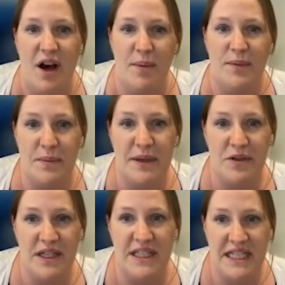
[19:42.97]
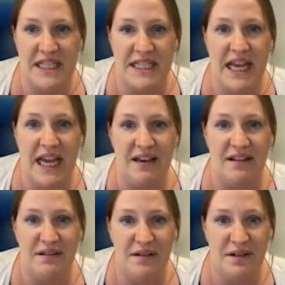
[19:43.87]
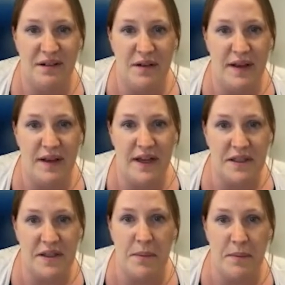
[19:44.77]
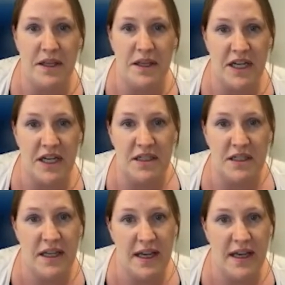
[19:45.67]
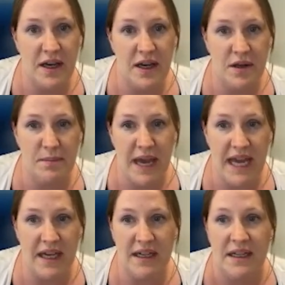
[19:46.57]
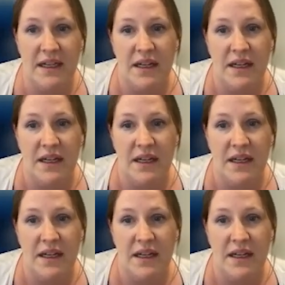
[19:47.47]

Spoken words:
So it'd be interesting to see kind of if that does come in, the changes that it could make.